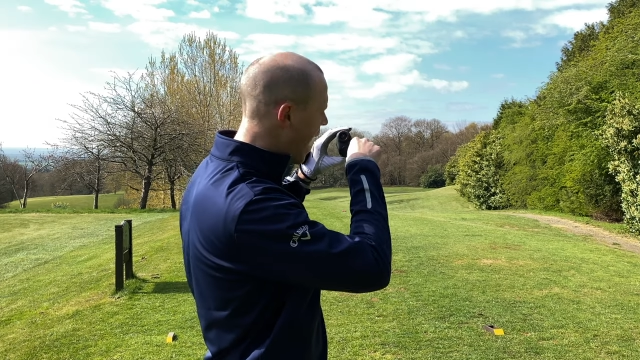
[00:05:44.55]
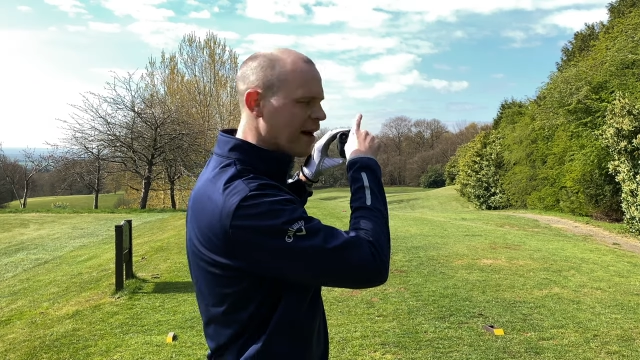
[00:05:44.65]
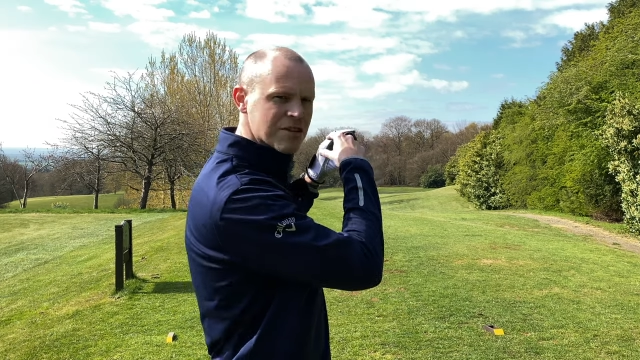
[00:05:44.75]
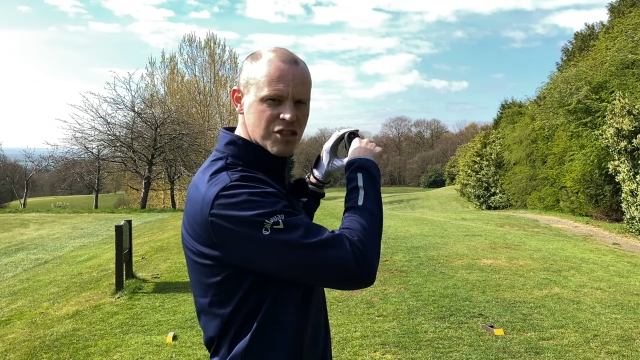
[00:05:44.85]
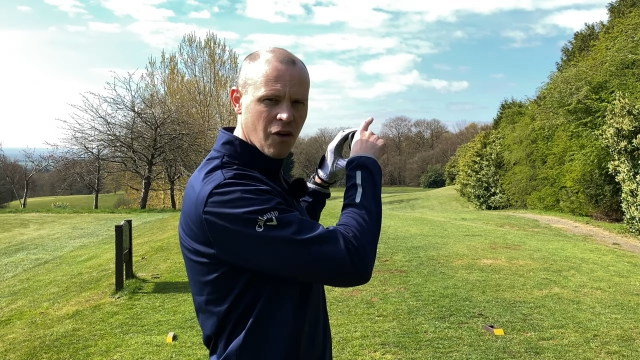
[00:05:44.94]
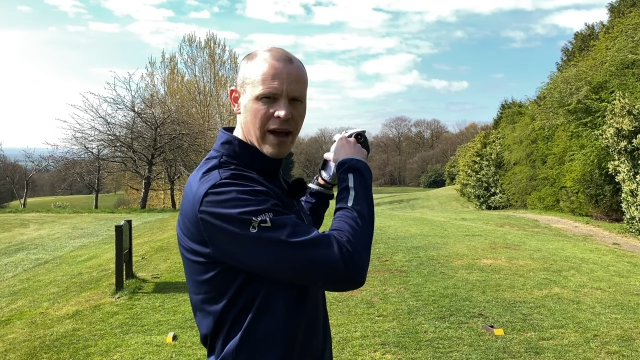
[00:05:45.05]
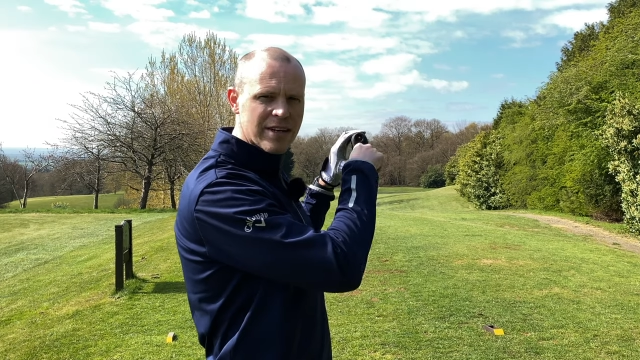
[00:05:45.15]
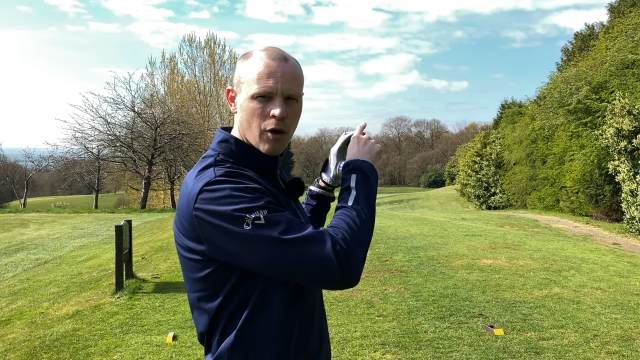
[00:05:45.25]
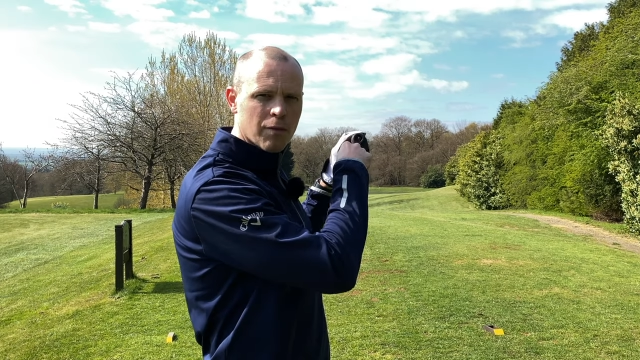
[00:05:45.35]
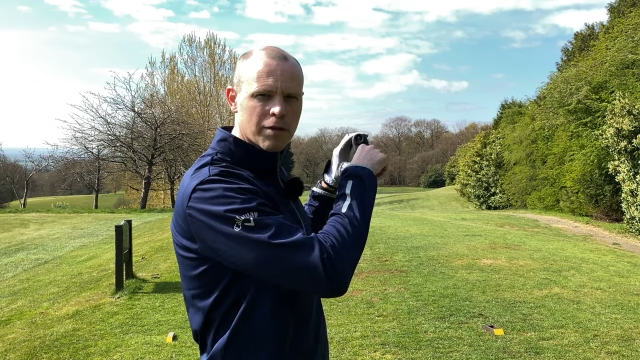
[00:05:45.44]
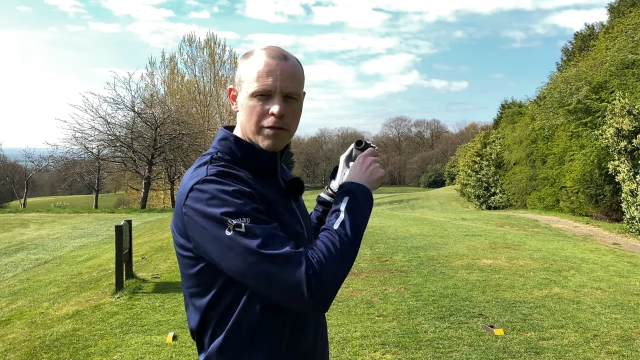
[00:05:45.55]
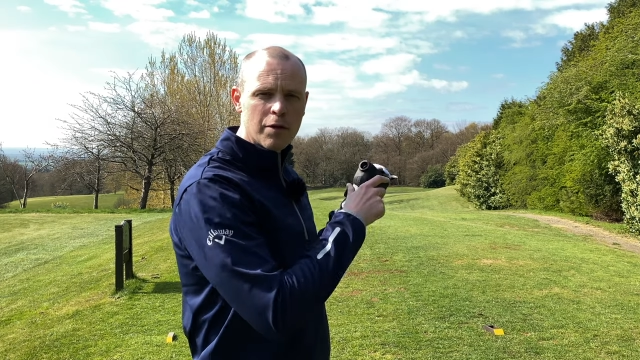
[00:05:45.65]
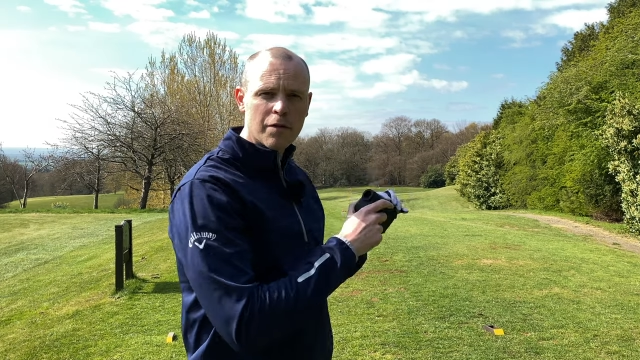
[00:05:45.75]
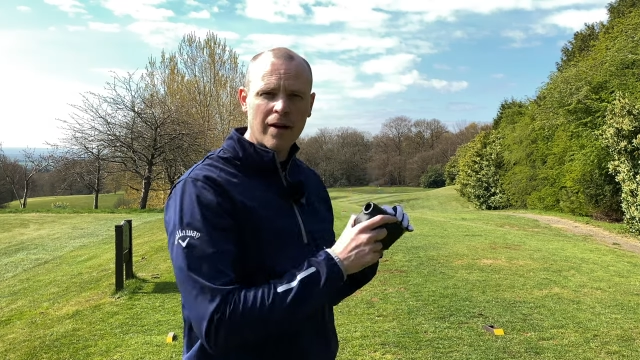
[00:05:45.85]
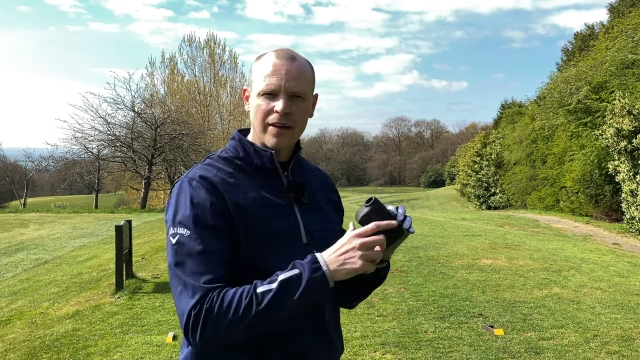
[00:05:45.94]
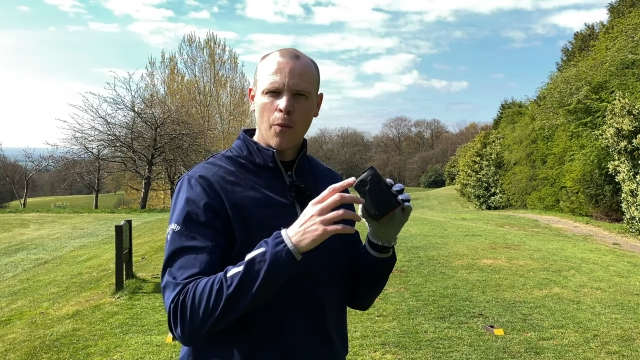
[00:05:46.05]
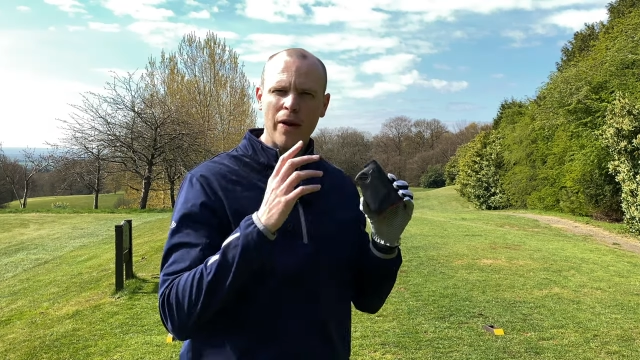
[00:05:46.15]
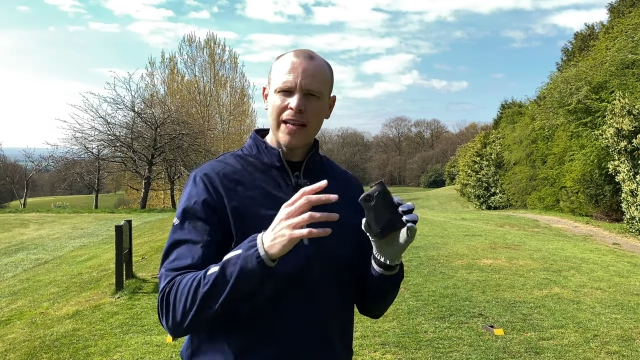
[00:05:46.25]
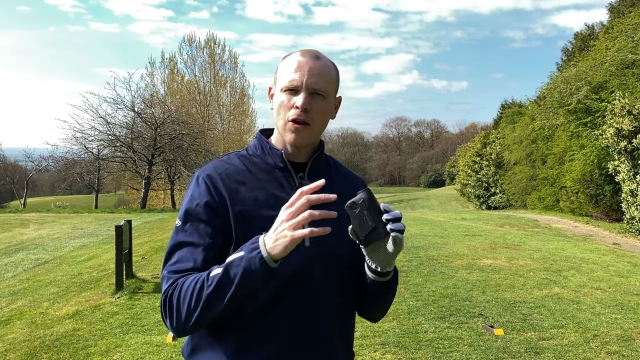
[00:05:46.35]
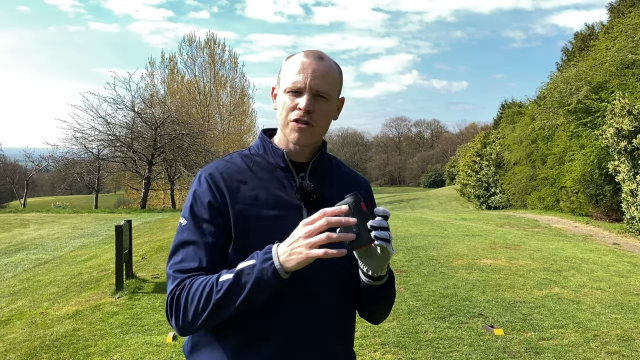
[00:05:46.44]
outside of the viewfinder, when
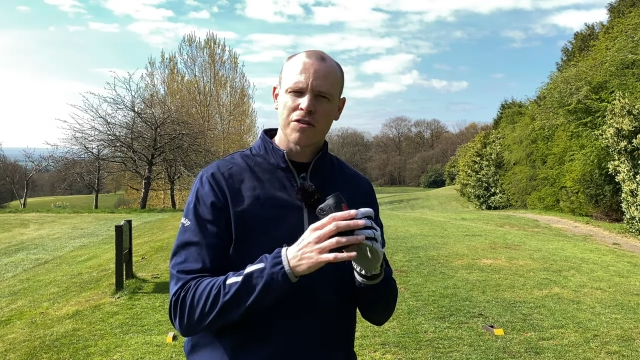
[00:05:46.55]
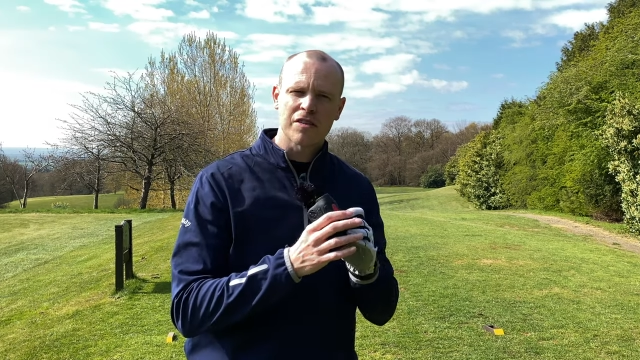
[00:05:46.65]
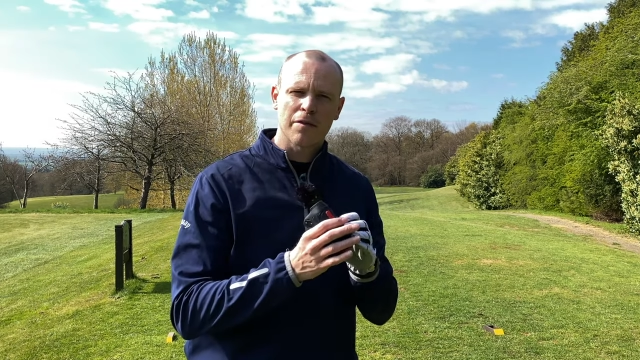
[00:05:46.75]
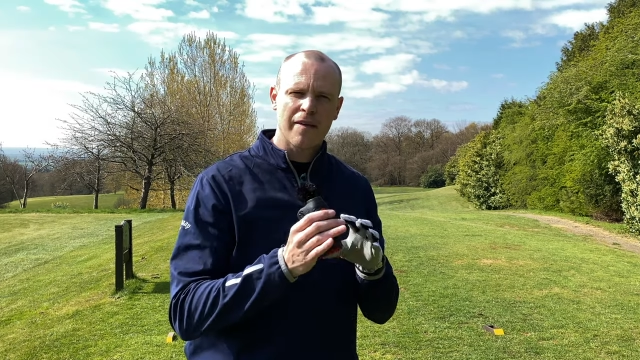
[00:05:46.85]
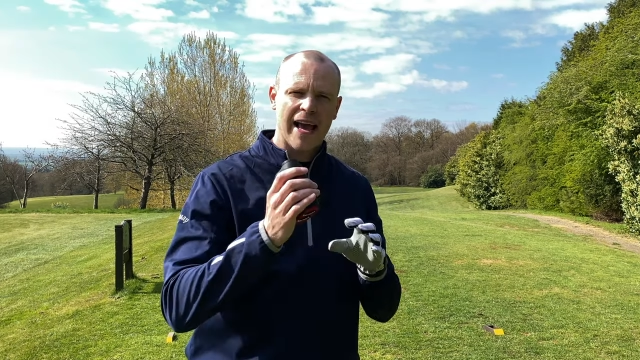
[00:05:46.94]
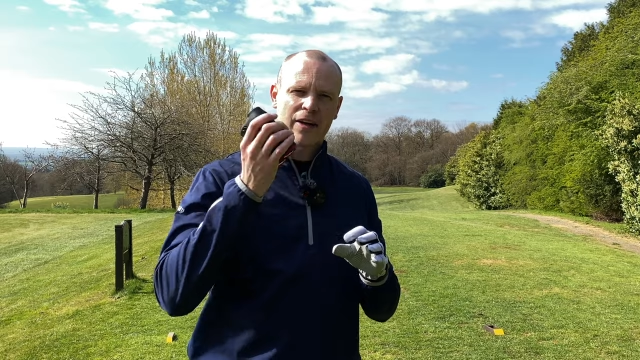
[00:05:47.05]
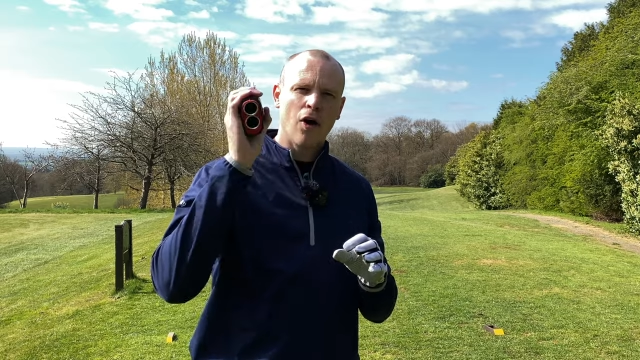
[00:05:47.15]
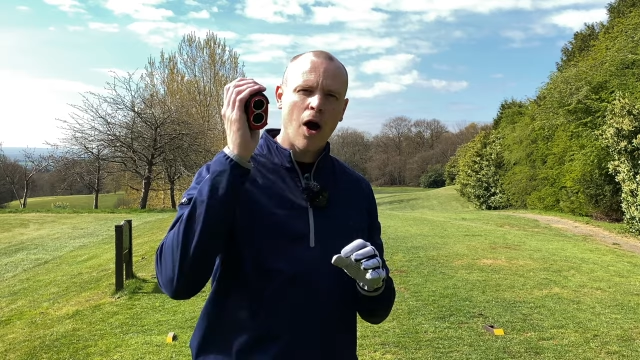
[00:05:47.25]
it locks onto the flag, not